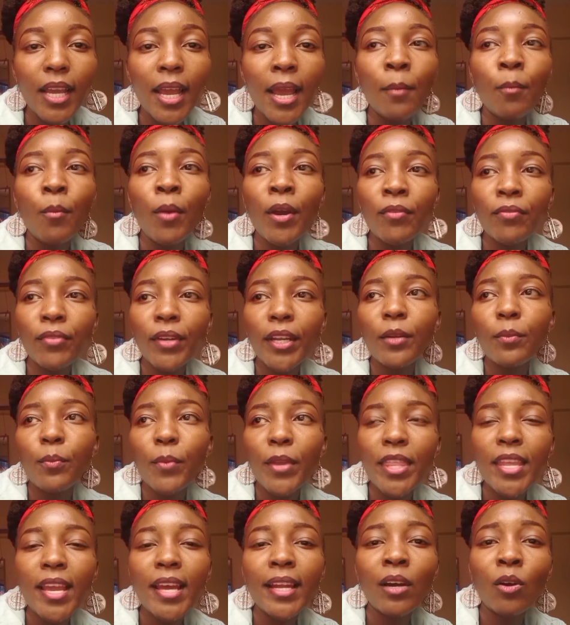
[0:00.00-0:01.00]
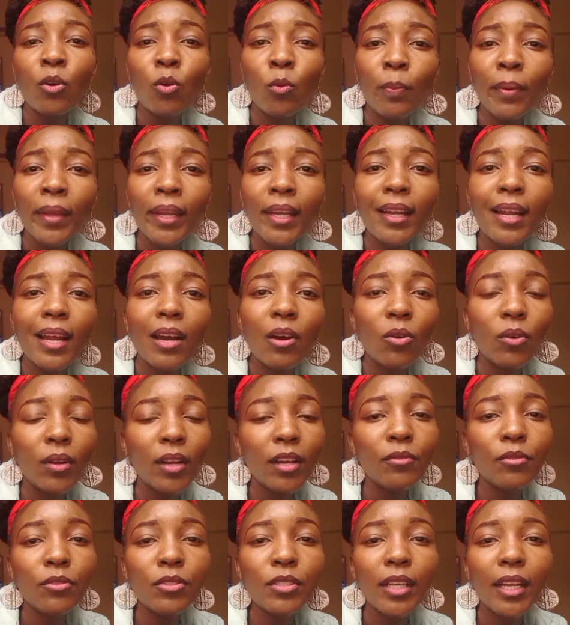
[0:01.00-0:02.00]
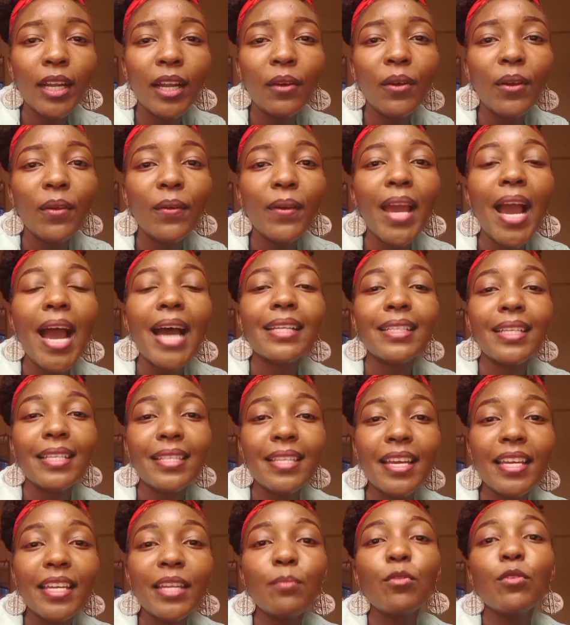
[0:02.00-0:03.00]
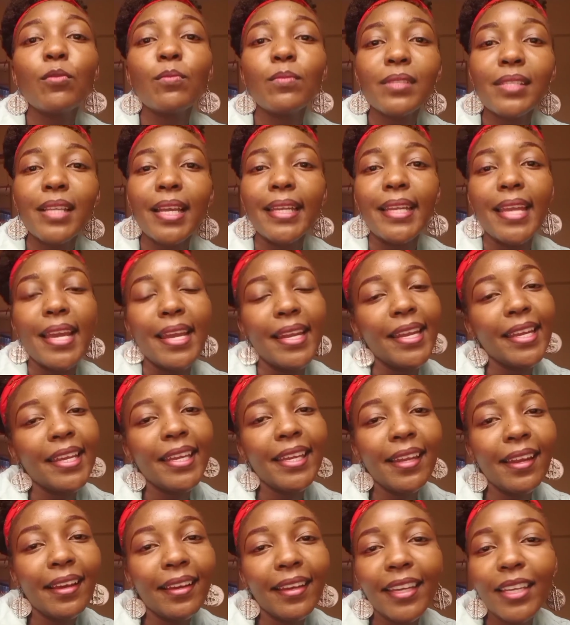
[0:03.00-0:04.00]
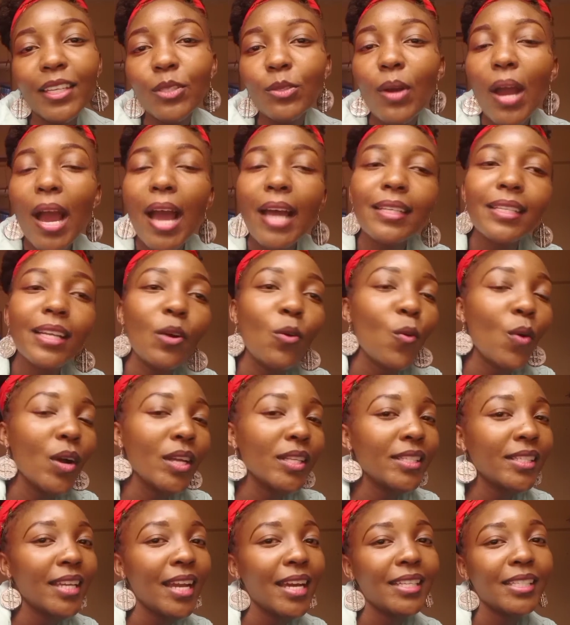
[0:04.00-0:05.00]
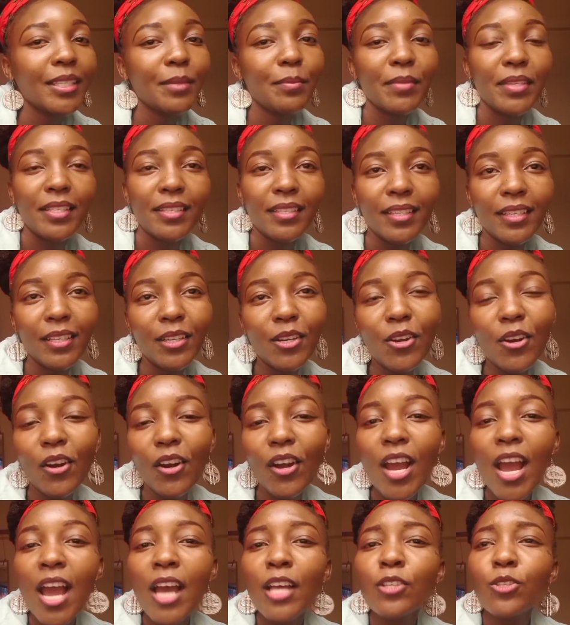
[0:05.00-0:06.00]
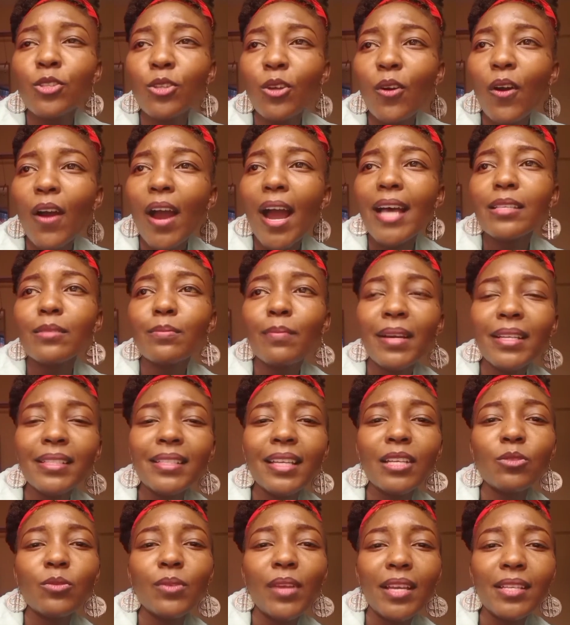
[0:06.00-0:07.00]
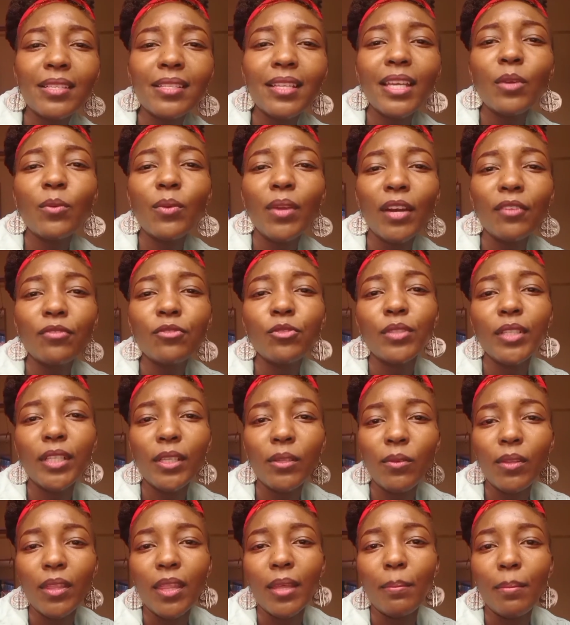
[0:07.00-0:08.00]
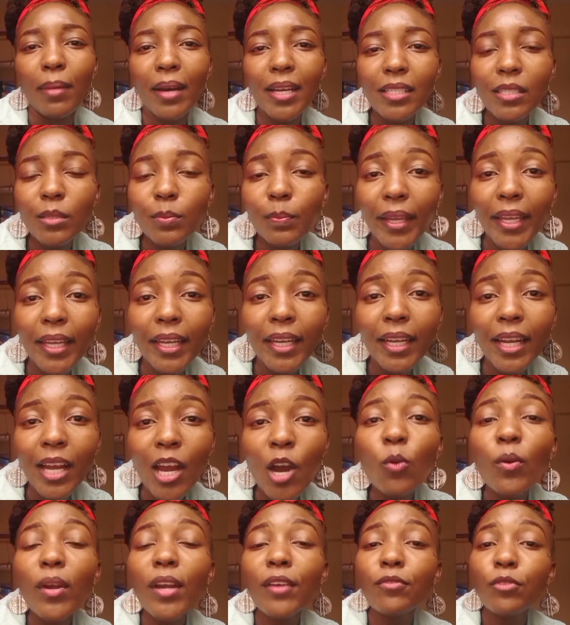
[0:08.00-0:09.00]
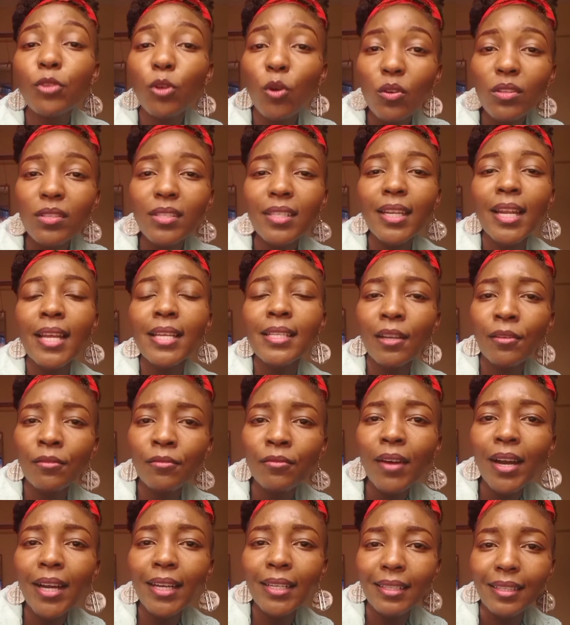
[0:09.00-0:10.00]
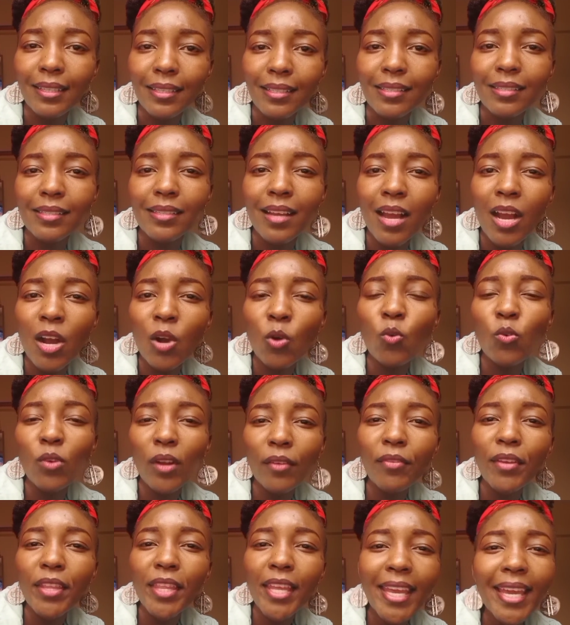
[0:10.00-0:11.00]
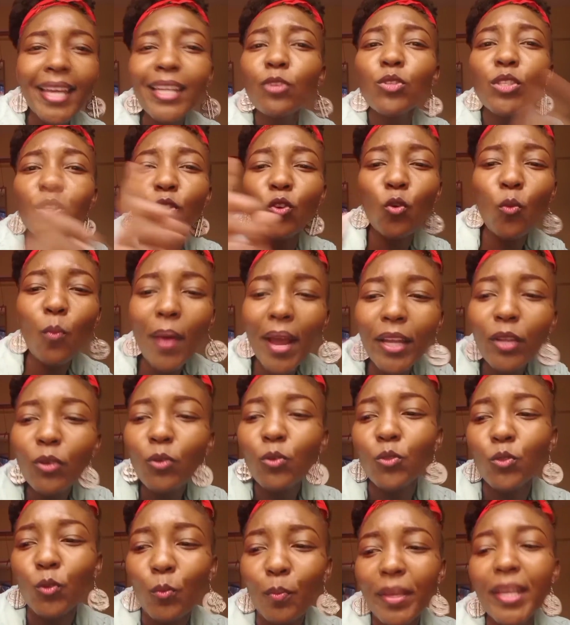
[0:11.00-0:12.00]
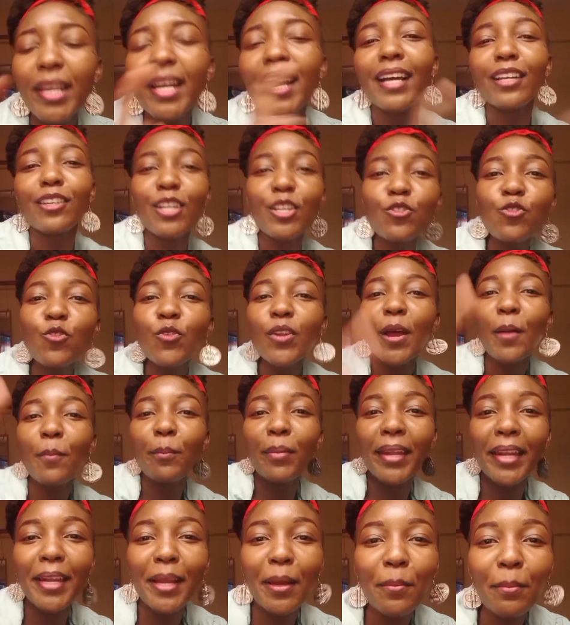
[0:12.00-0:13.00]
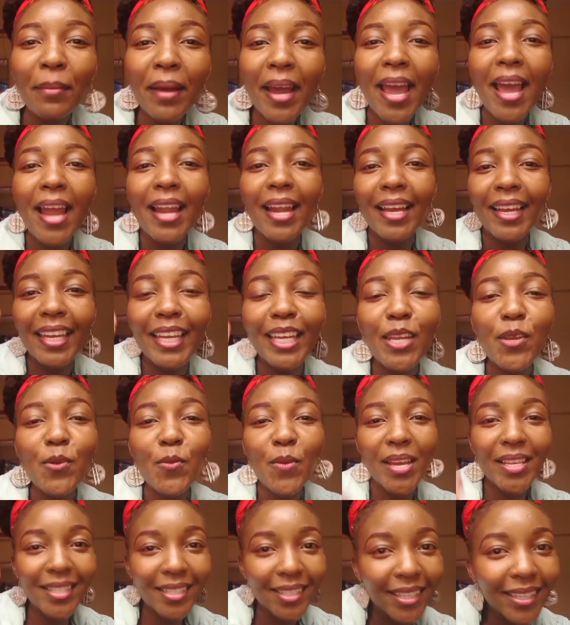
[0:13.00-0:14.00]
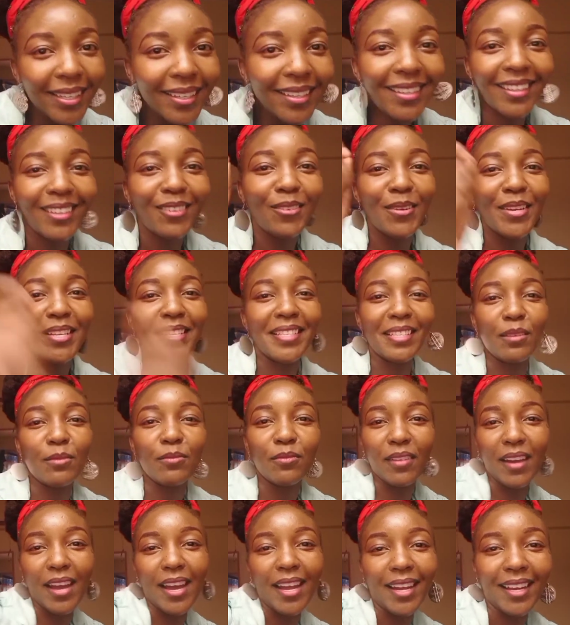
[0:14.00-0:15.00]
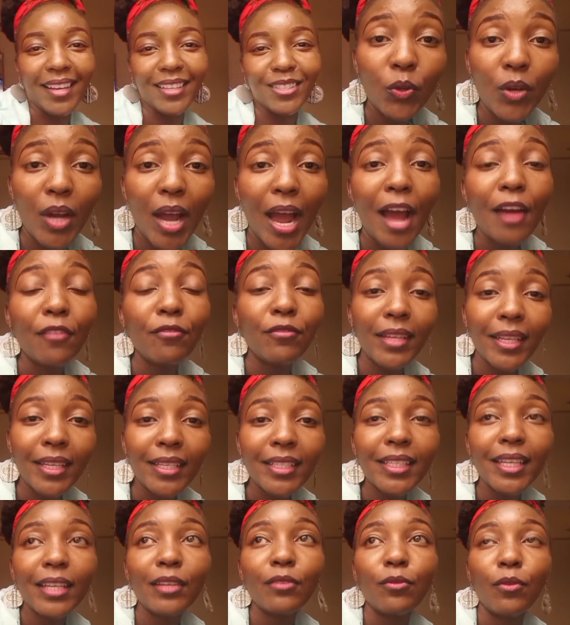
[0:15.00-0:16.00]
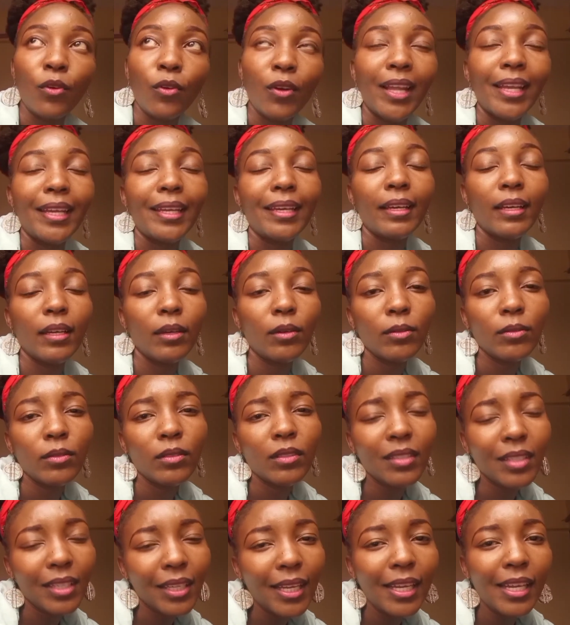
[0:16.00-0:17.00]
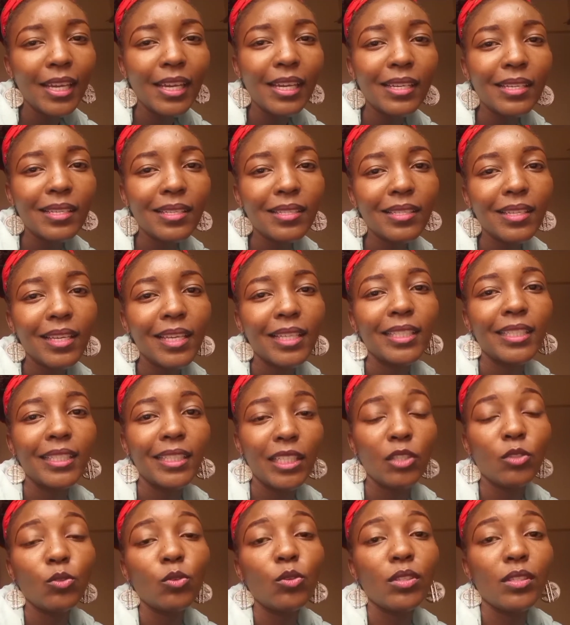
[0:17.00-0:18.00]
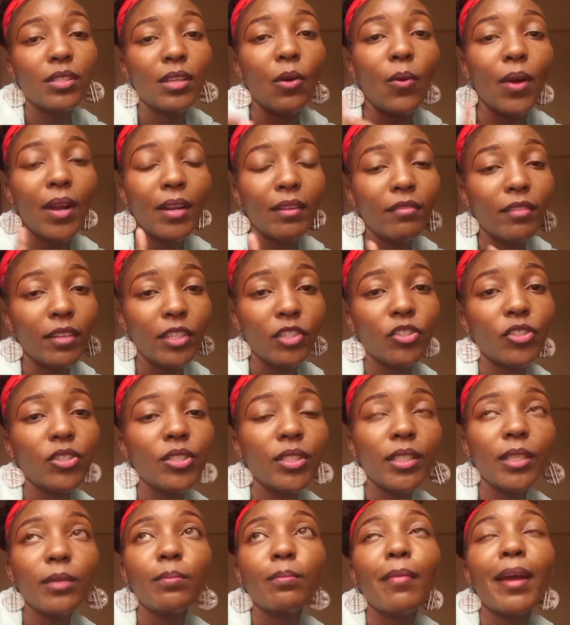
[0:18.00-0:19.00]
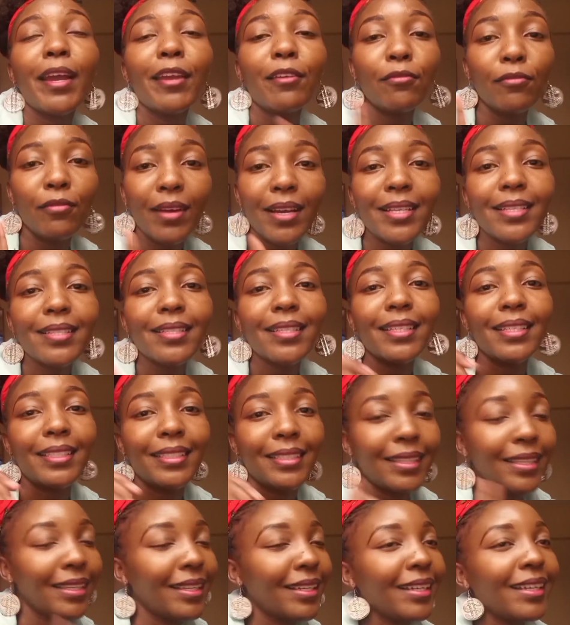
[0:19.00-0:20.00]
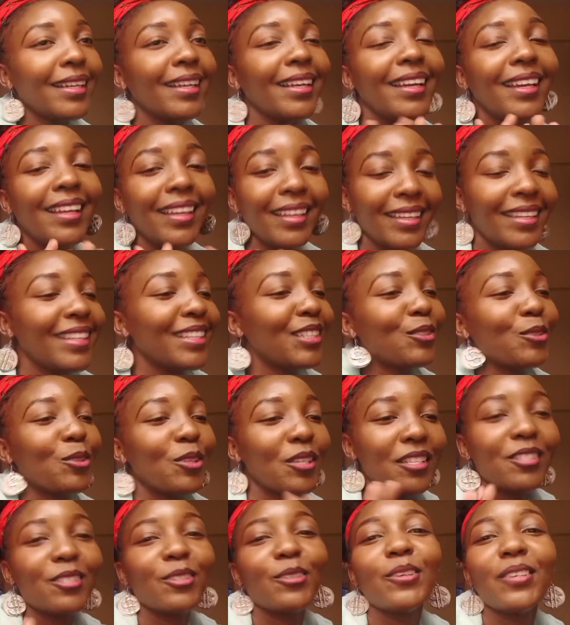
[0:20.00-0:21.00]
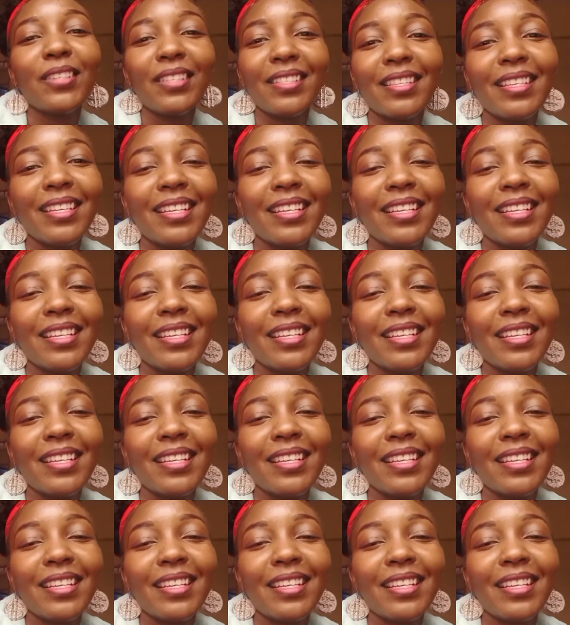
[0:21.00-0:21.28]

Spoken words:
Boyfriend mwenye anakupenda na kuna future na wewe atajaribu msaidiane kila kitu hata kuachia ati mizigo. So as much as we are saying we have to deal with the past pain, we have to consider some factors. Kuna venye eno sikubali kutumika, najua unampenda mbaya lakini wesi fala. So, I've dated for like 3 years and it was a one relationship, my first, and it was toxic.